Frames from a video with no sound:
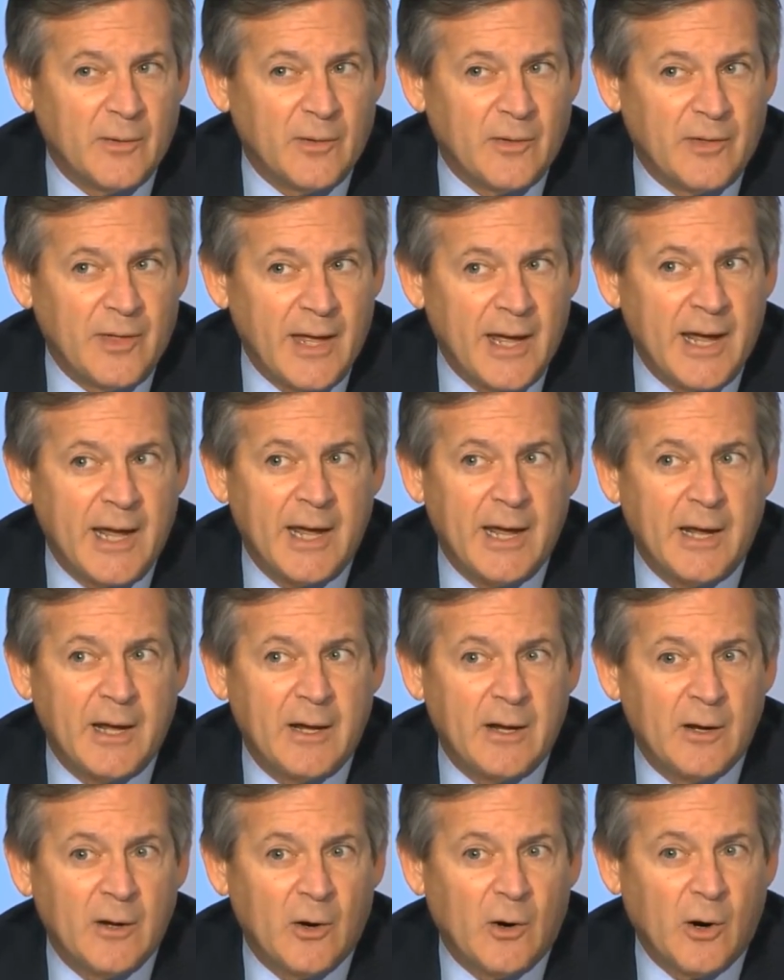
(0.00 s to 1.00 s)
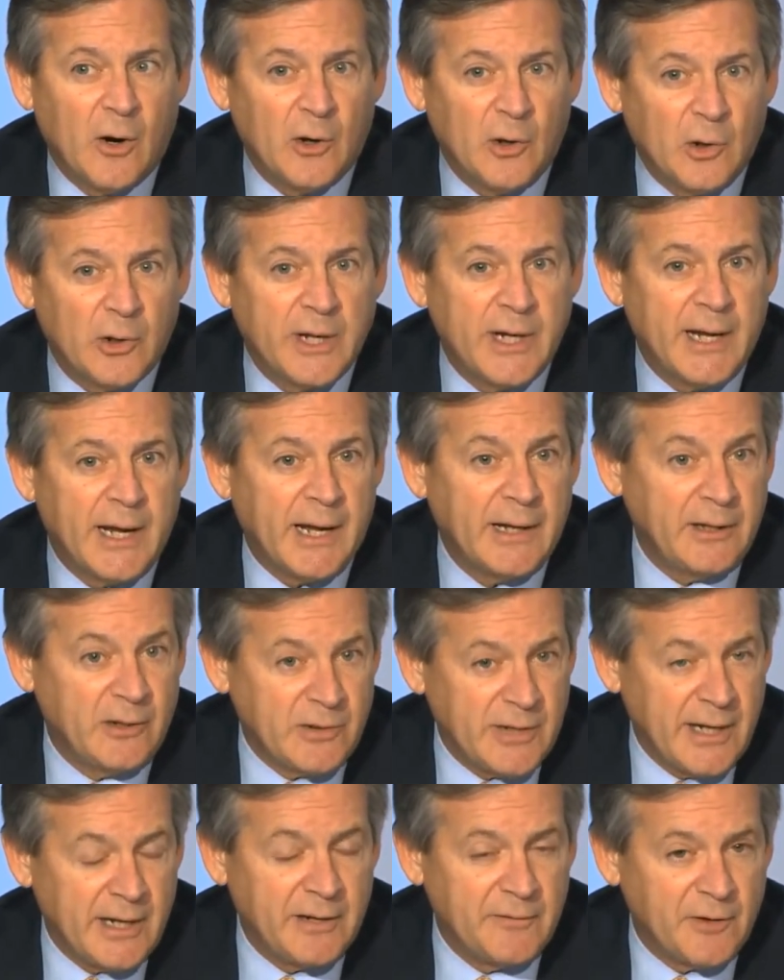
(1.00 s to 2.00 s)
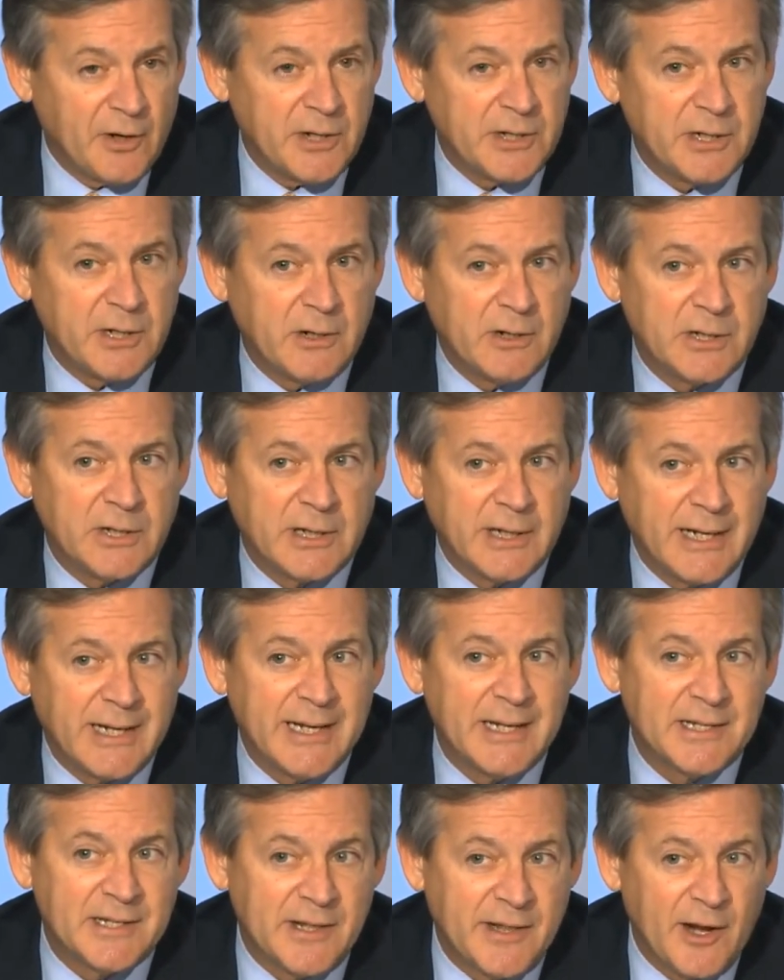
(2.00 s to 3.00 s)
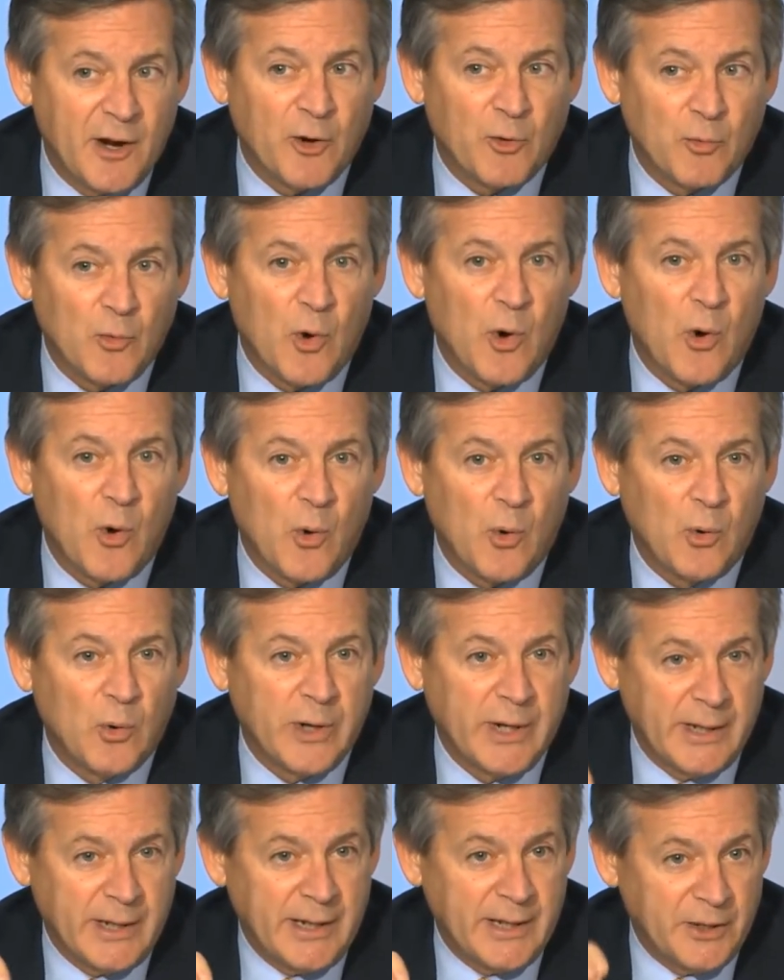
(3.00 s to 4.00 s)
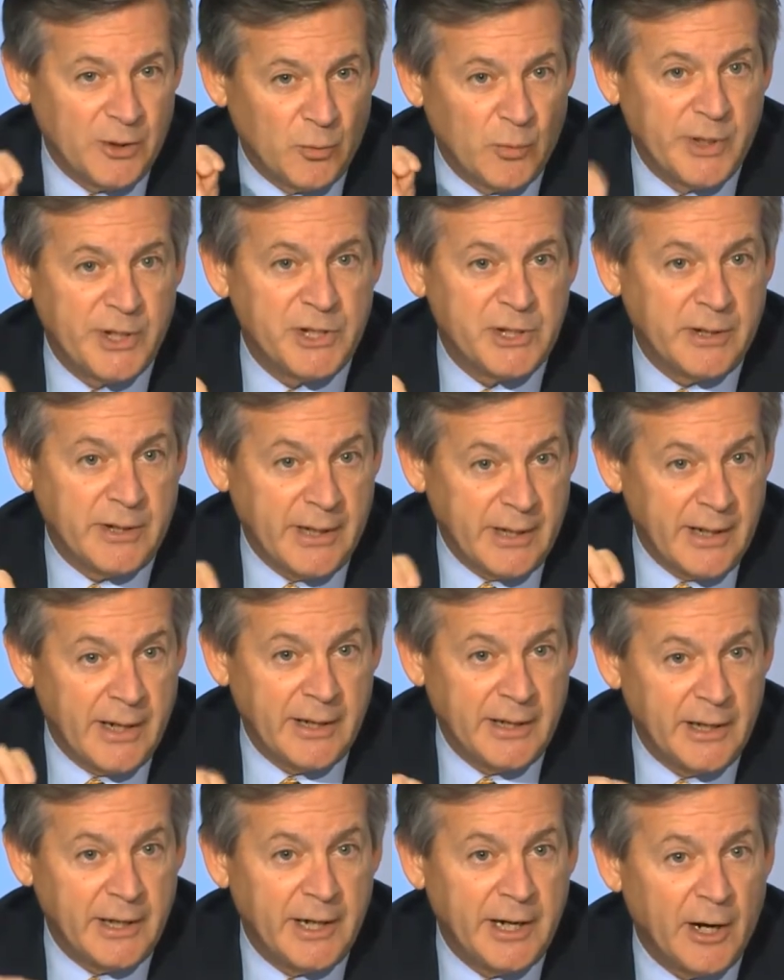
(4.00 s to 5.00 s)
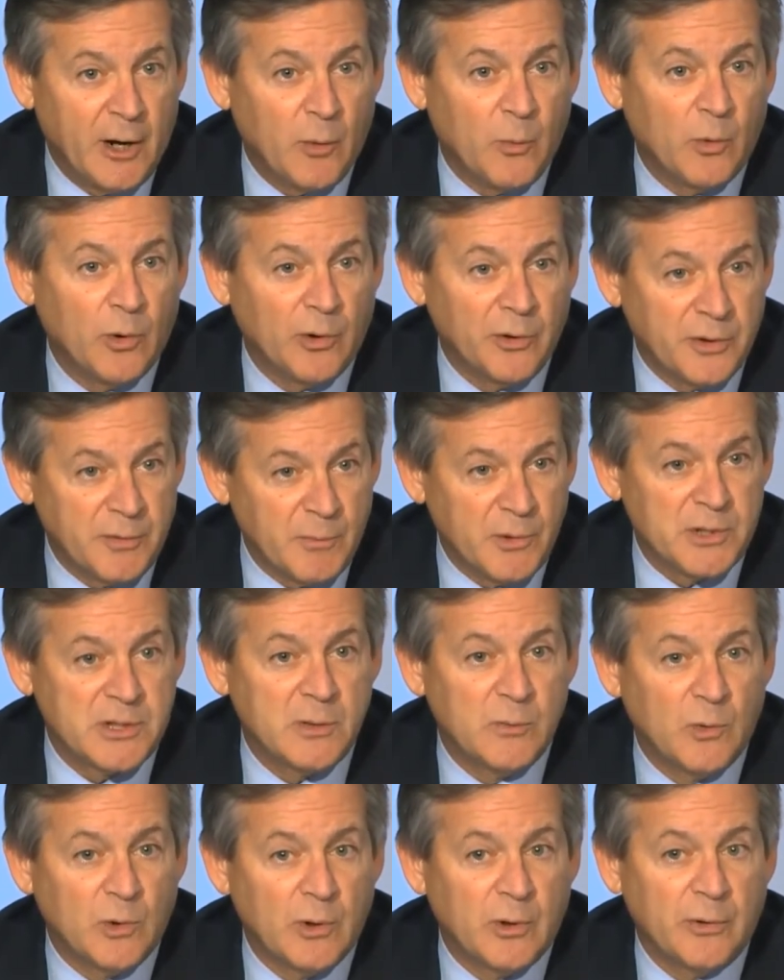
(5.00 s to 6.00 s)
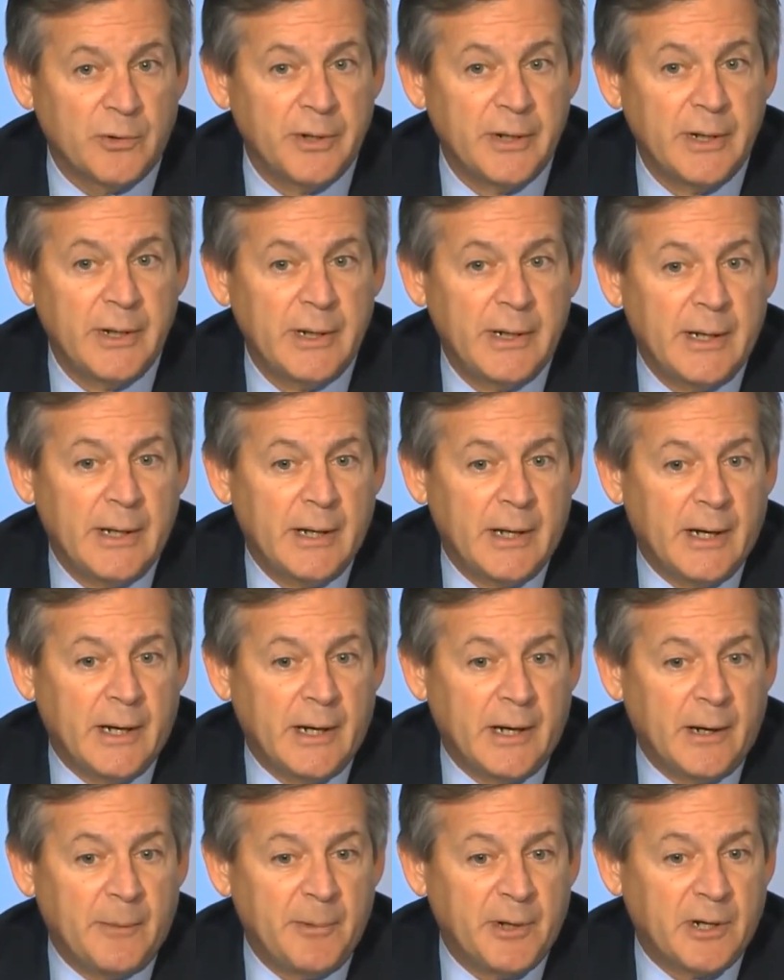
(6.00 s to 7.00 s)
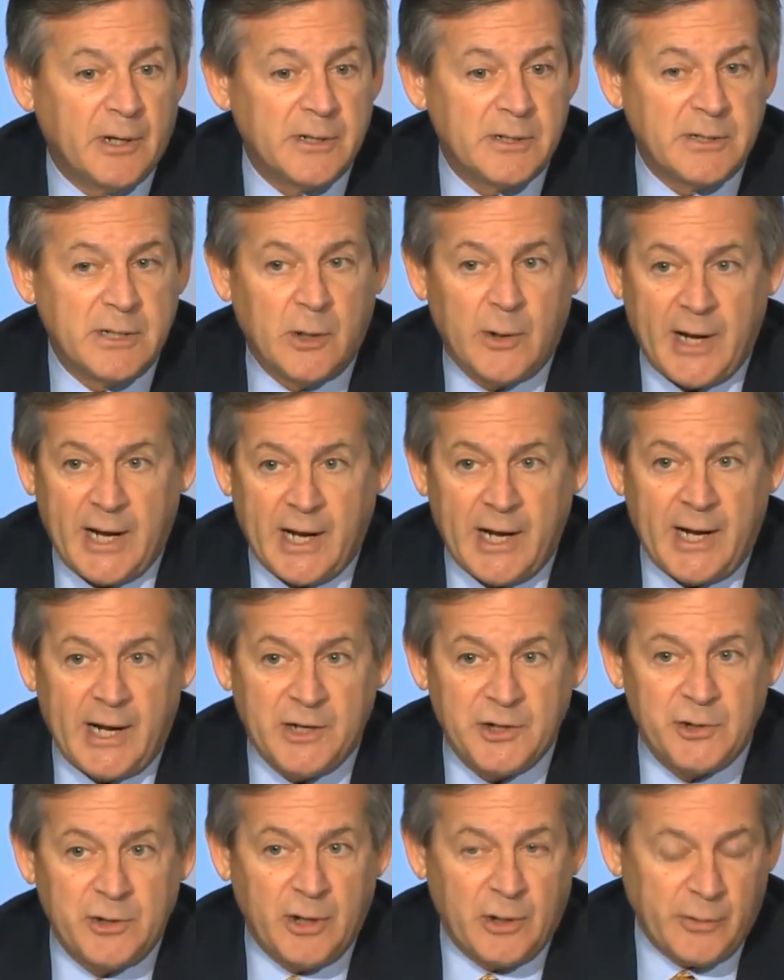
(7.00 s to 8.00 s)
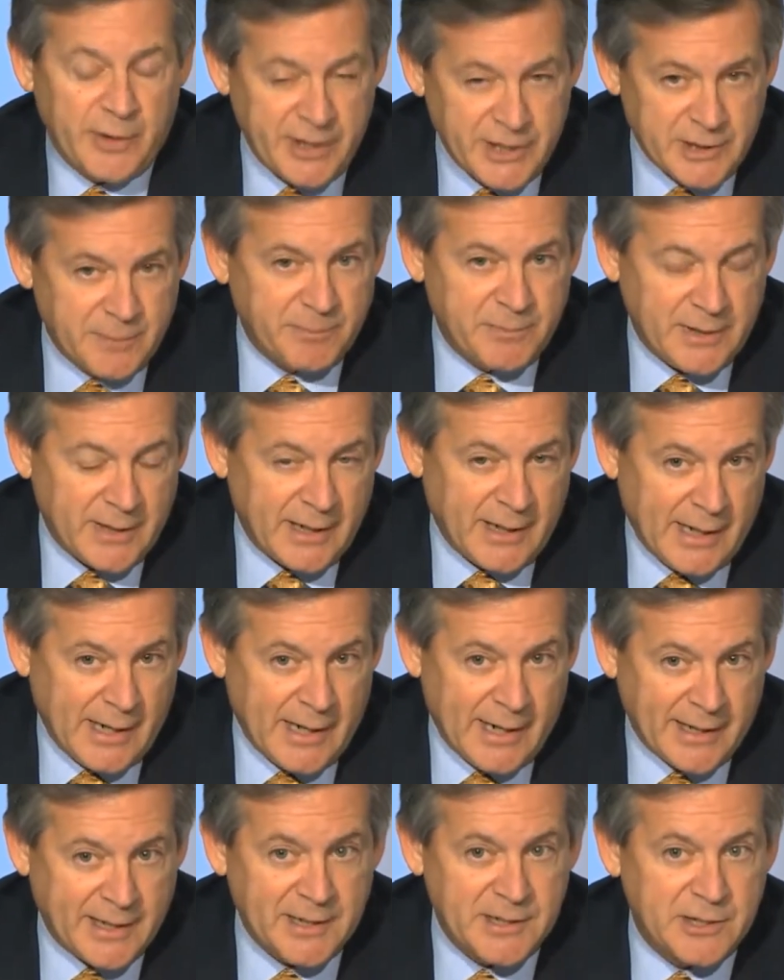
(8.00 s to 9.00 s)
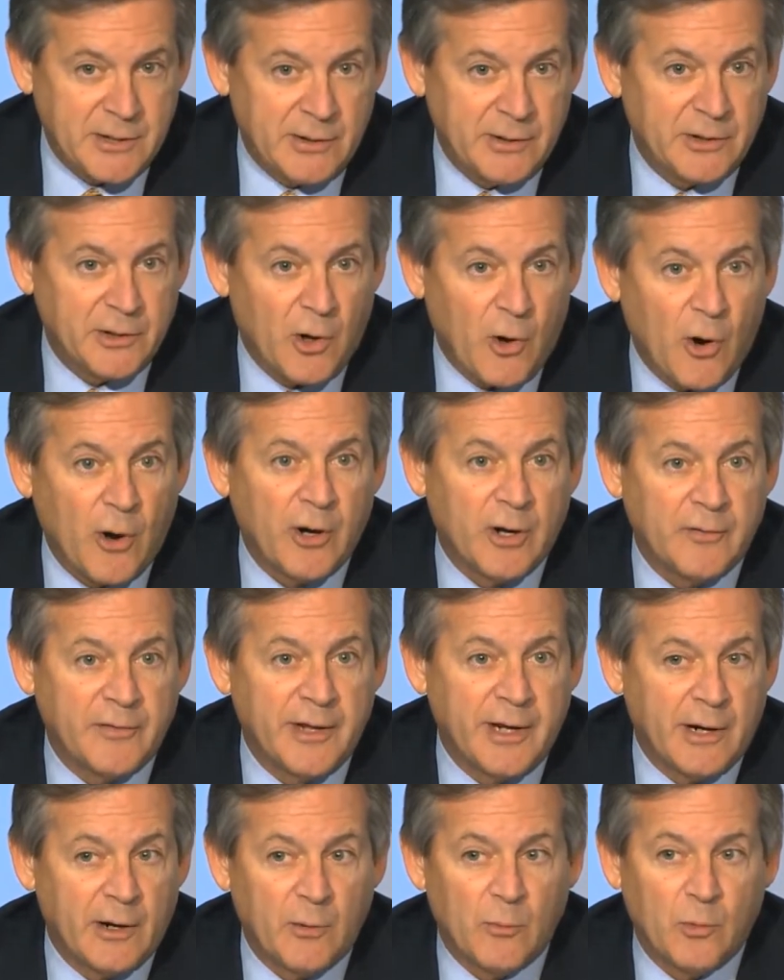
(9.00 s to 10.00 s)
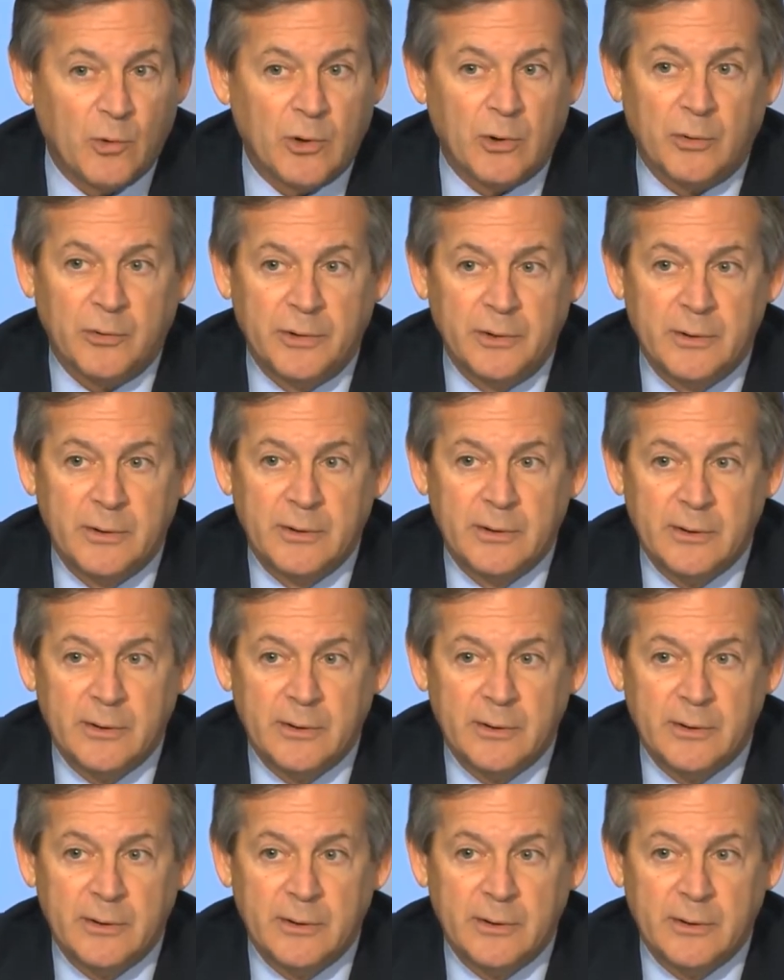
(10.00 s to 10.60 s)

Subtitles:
they are looking at and they're taking very seriously is their role in the region and in the Arab world, the Muslim world, because as you know, Egypt, I consider it the heart of the Arab world.